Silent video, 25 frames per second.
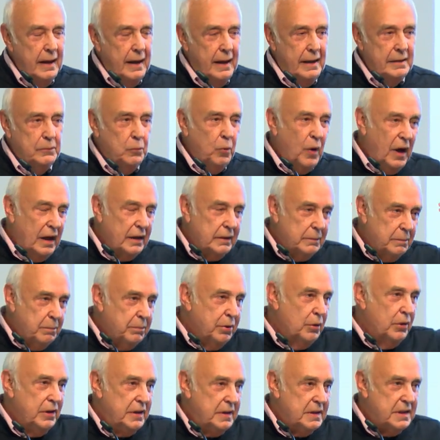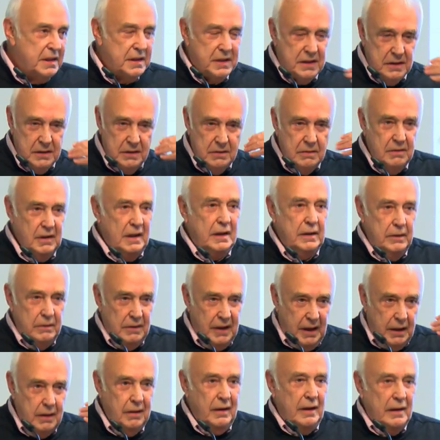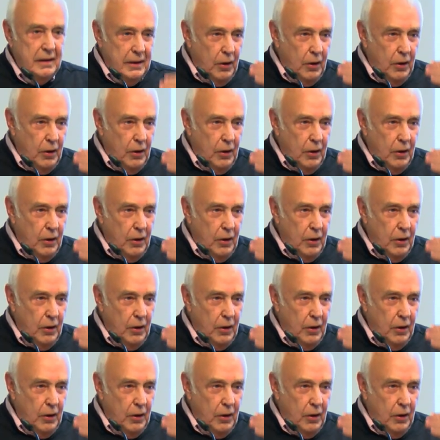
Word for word: and one points to, you know,